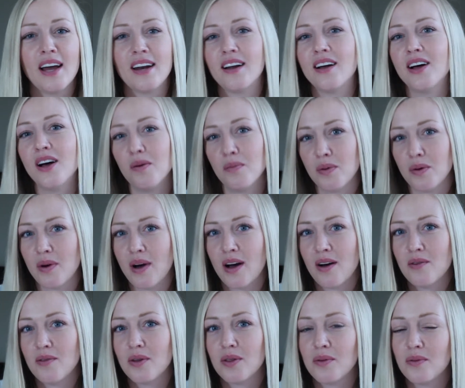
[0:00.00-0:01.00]
and I'll help you
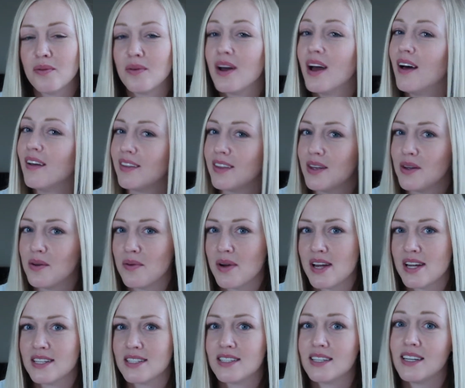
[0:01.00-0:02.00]
out with healthy
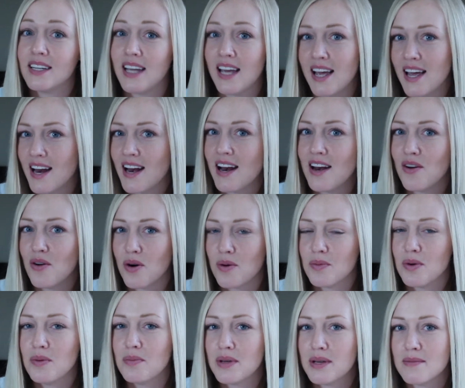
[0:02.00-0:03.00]
ways to get in a
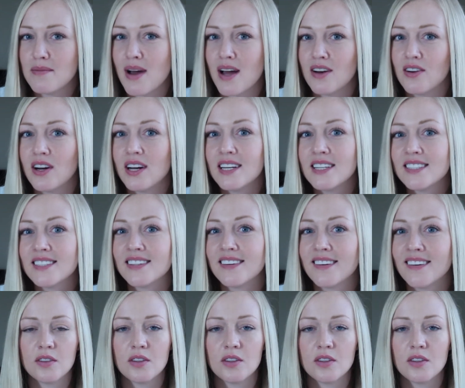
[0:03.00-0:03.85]
normal BMI range.